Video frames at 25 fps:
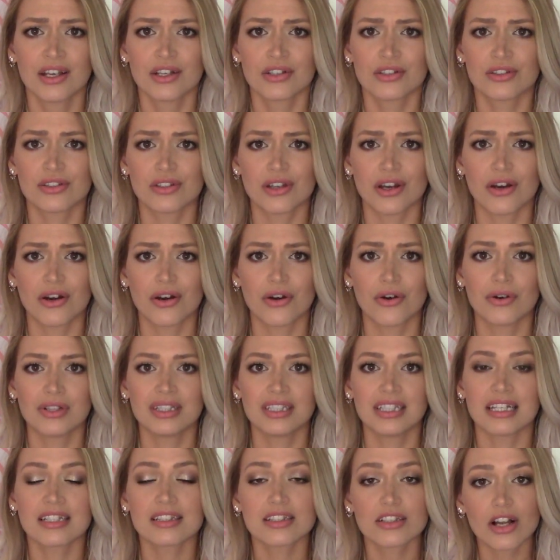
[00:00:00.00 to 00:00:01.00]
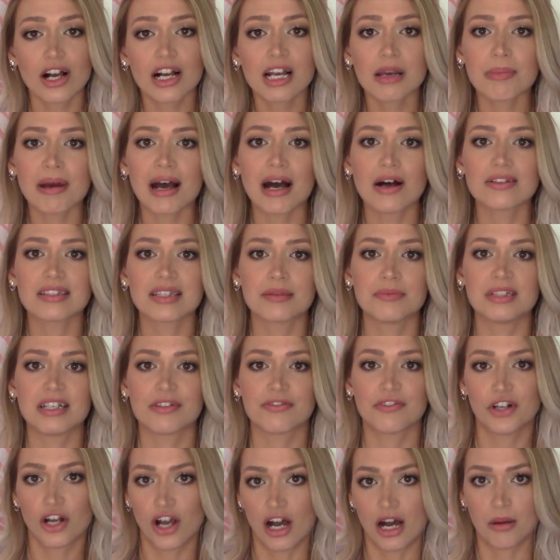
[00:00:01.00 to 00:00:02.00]
So let's talk about some
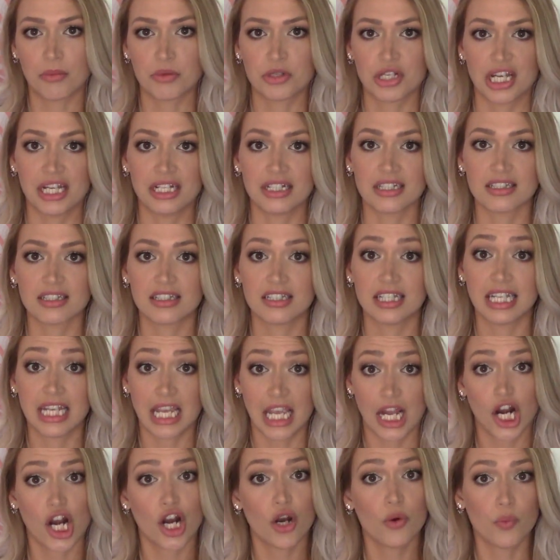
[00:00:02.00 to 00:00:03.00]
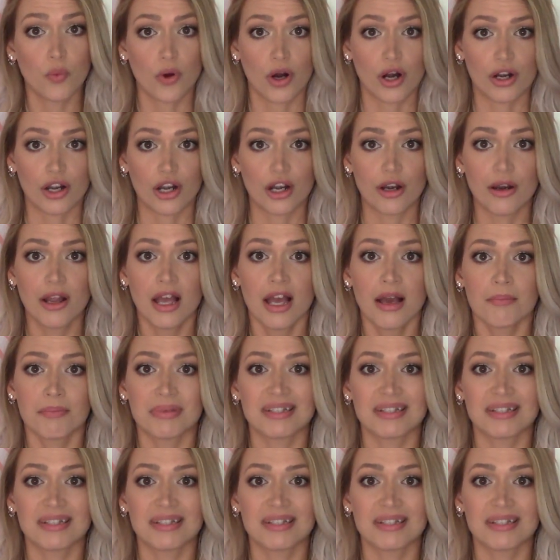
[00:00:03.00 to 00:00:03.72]
different options to get our water